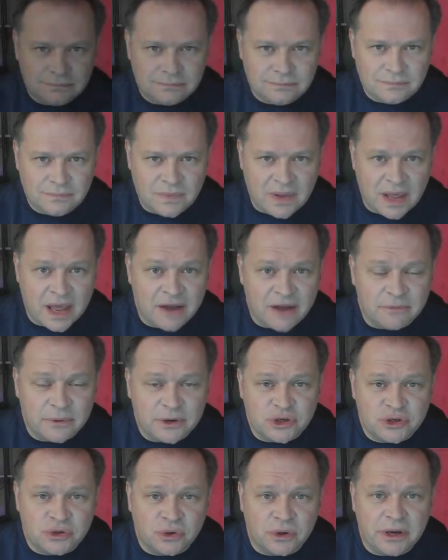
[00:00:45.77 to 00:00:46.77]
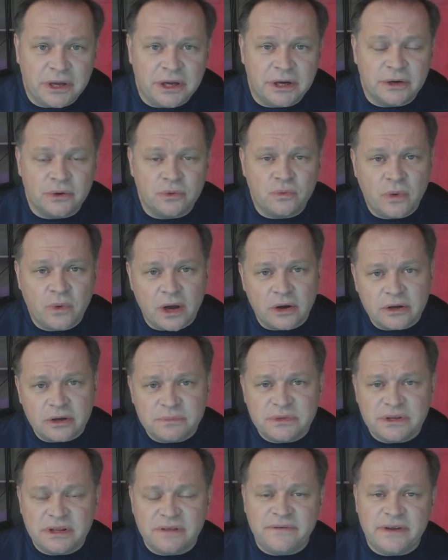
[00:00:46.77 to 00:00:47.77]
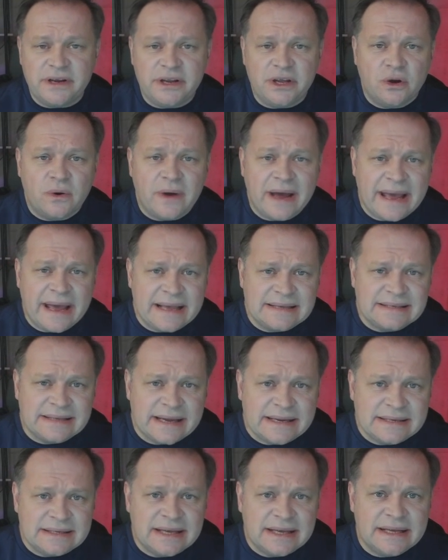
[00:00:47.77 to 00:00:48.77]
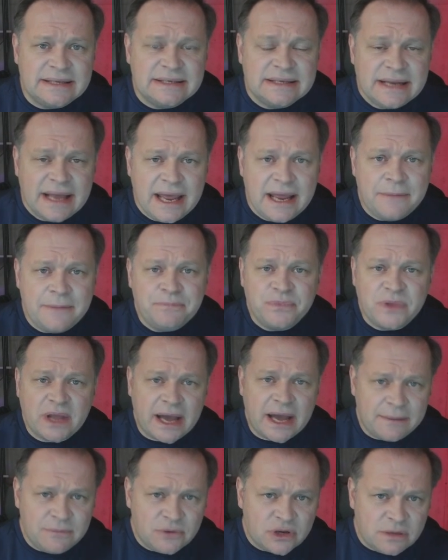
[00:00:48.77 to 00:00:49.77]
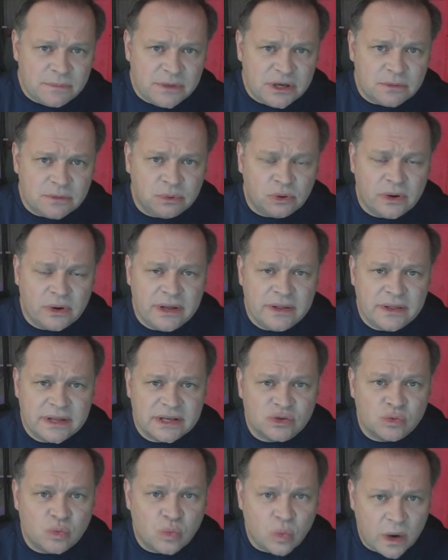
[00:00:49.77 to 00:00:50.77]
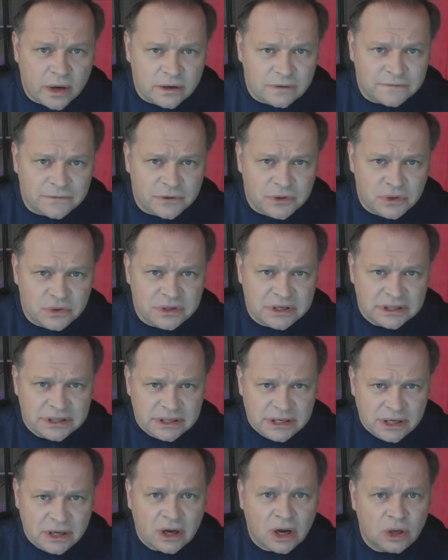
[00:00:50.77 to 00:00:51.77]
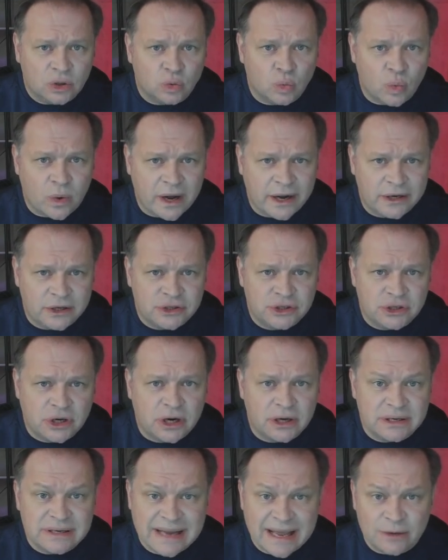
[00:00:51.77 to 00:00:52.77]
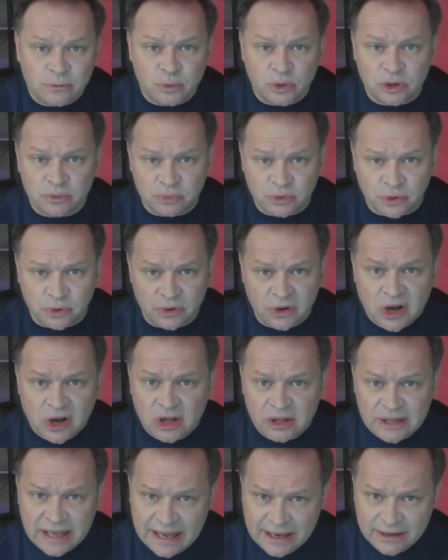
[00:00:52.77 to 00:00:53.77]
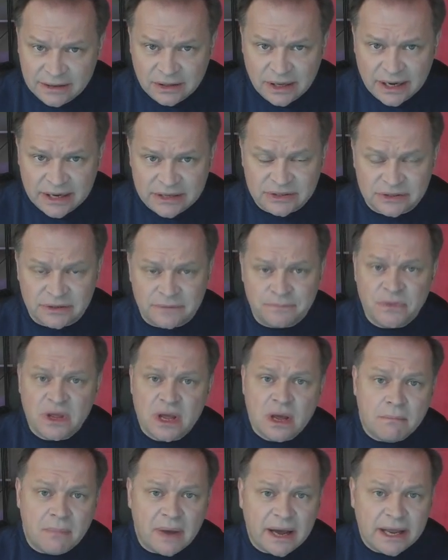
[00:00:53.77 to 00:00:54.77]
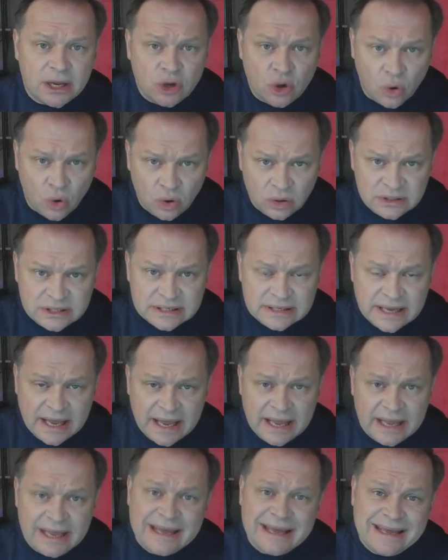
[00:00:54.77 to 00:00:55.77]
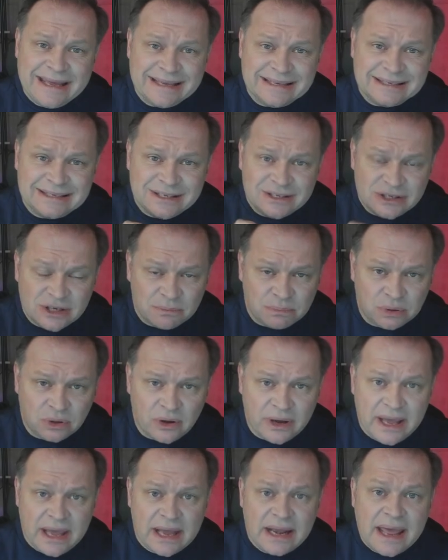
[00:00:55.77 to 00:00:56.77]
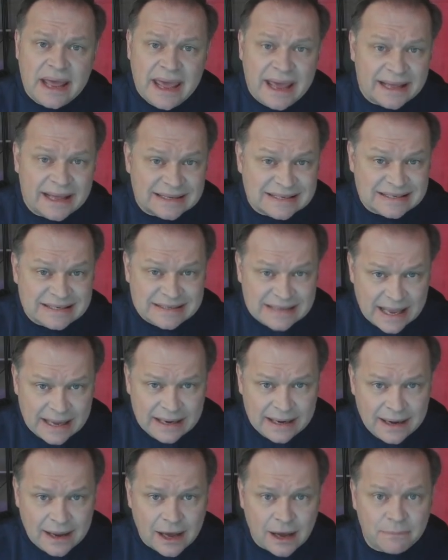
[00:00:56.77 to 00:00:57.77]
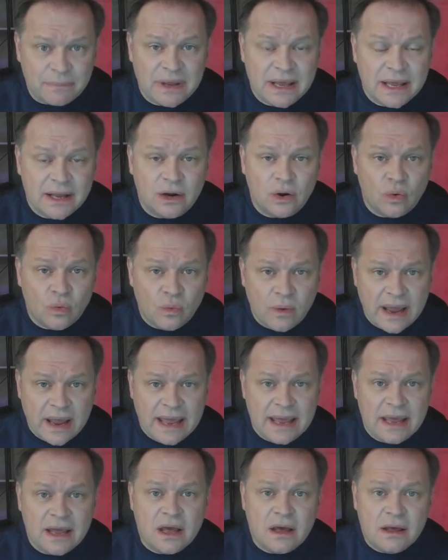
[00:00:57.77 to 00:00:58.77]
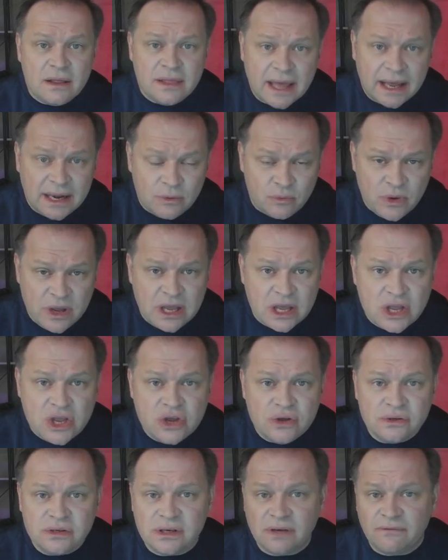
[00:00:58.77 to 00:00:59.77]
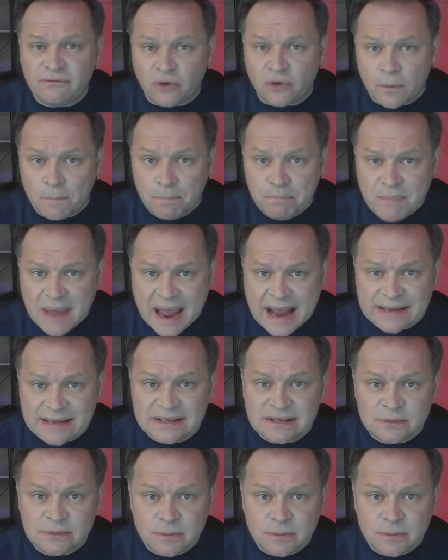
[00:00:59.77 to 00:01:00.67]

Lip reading: Hey everybody, Troy here, and welcome to the video. As I said, today I'm going to be deploying this wonderful utility called Wireshark Network Protocol Analyzer. My goal today is to deploy it and set it up in a way that we can use it for maximum